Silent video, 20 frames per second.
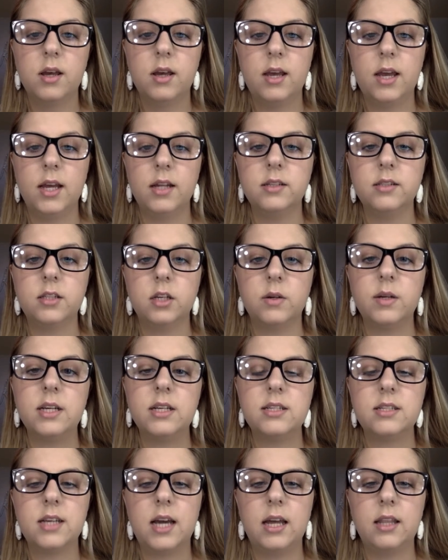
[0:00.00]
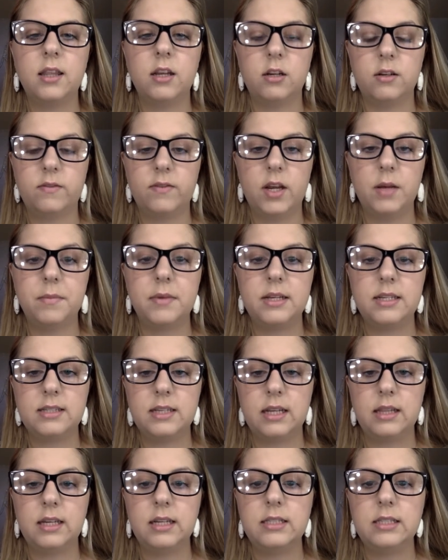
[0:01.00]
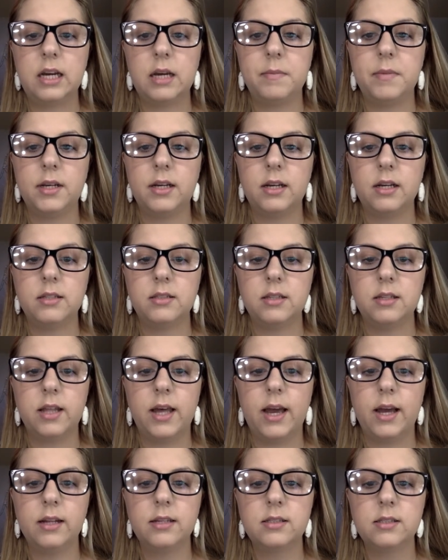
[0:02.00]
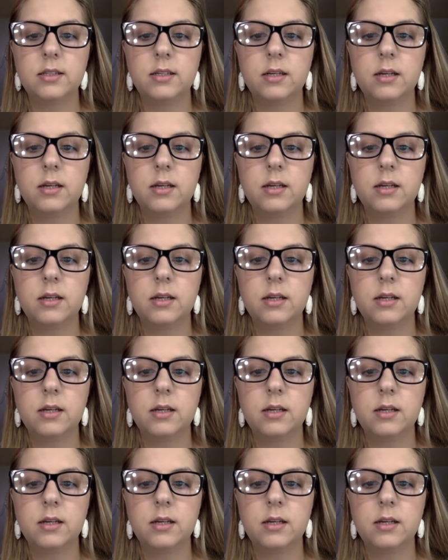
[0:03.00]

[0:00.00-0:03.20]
And so their family sadly died because of that.